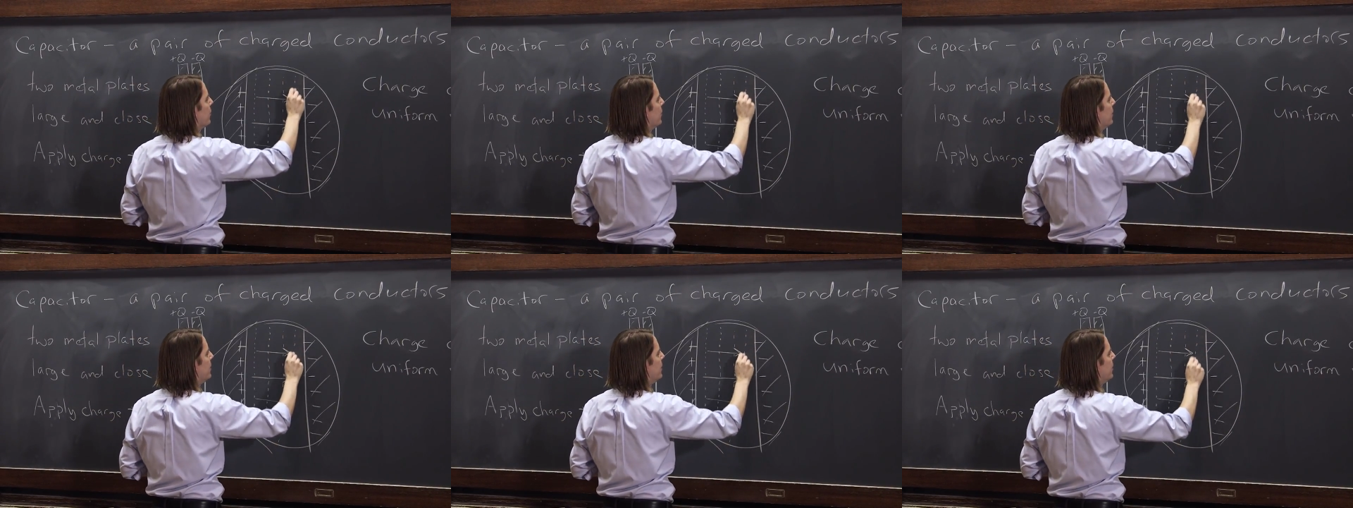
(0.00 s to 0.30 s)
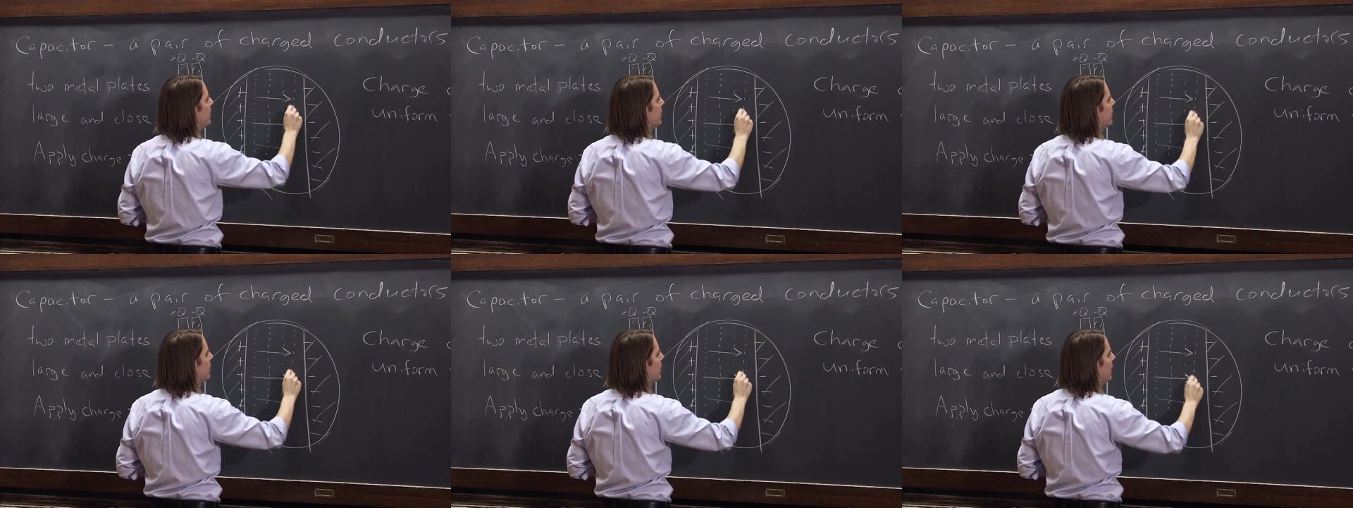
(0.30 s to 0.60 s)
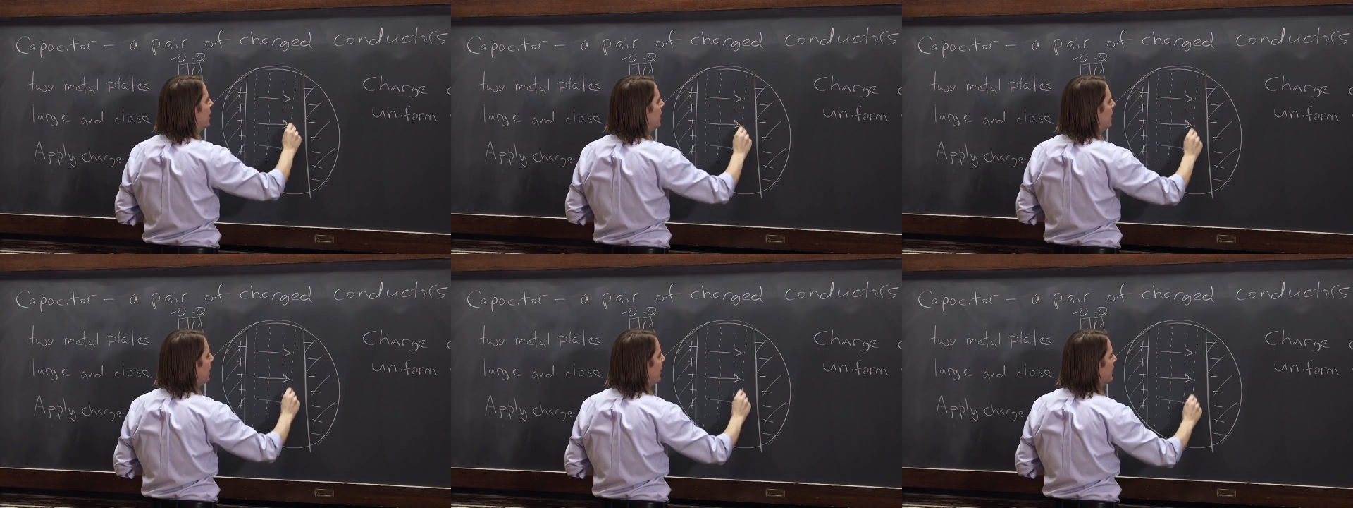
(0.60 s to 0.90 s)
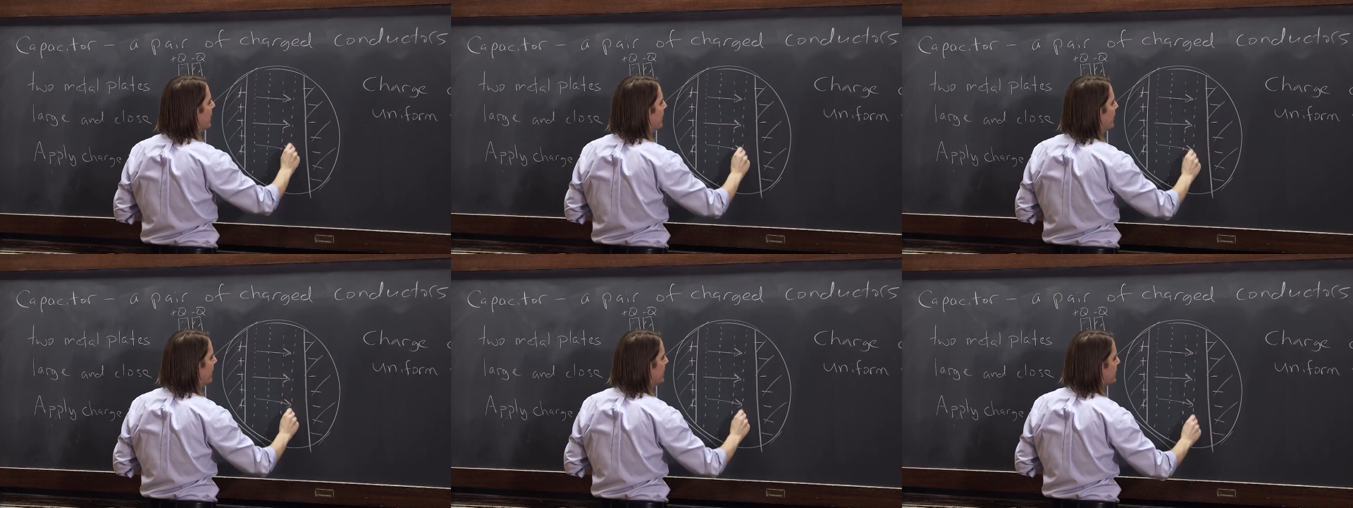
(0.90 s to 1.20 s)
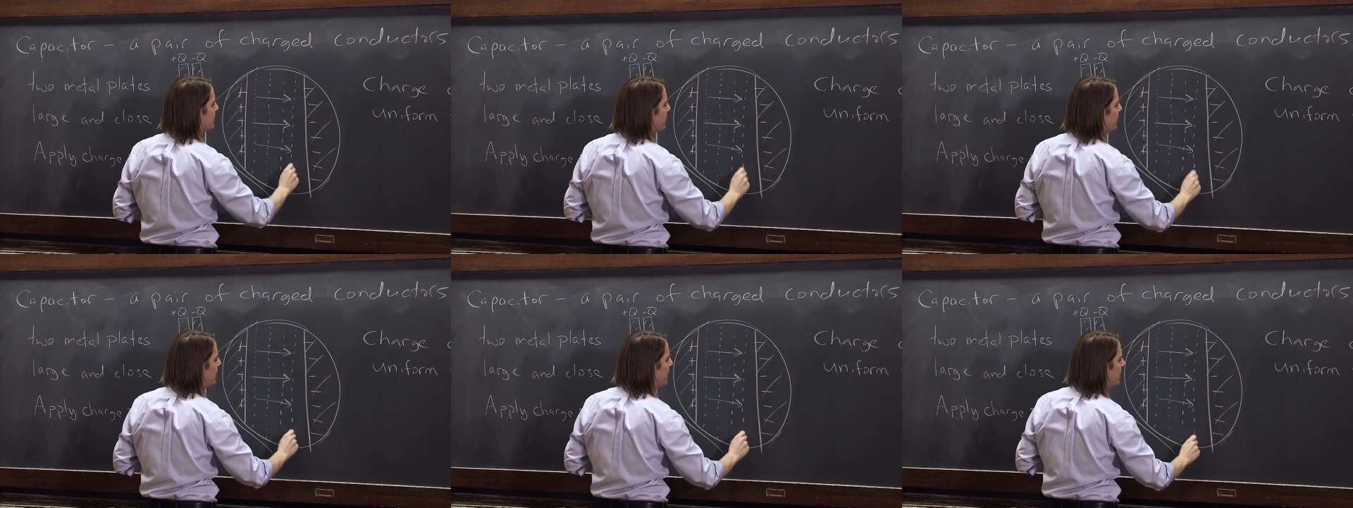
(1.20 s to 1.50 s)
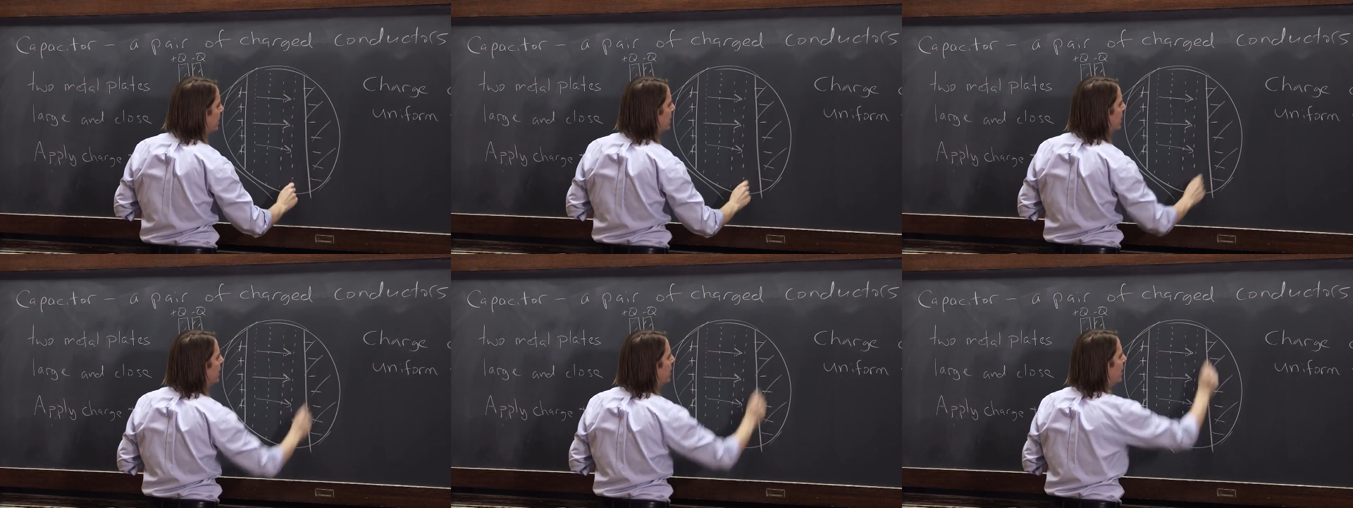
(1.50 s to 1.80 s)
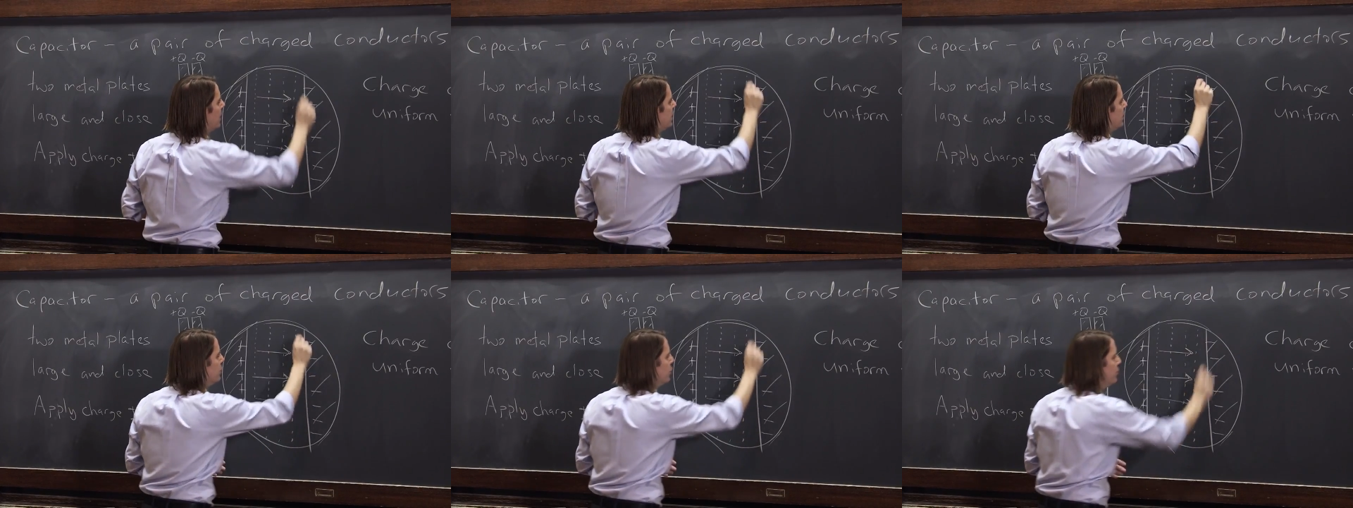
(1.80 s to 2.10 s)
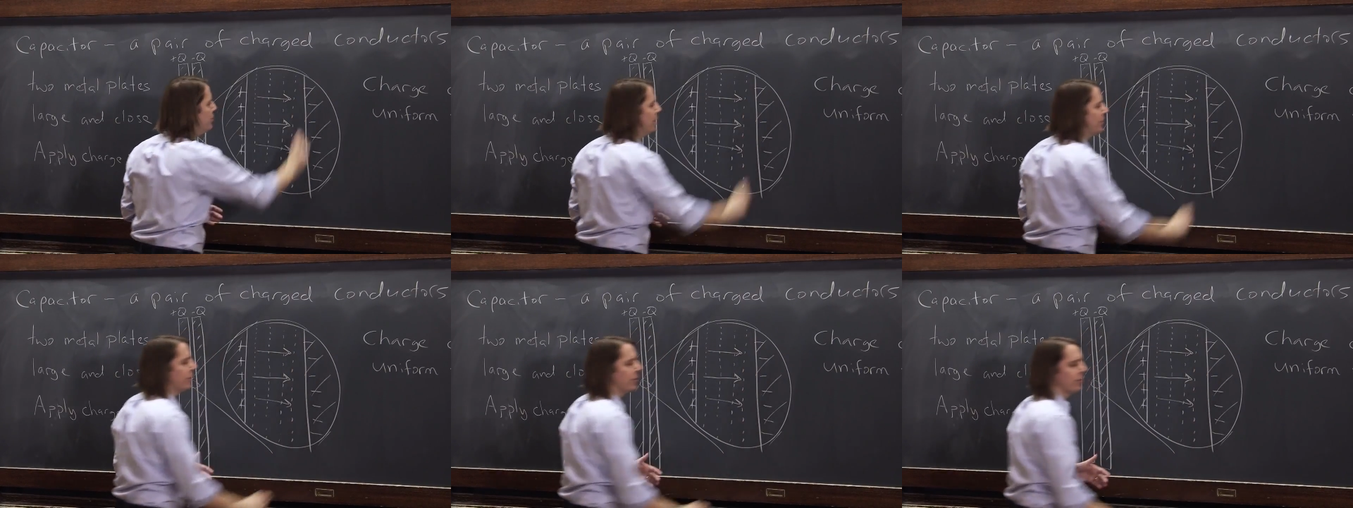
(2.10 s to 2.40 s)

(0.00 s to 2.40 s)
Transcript: one here, and then eventually you'd be at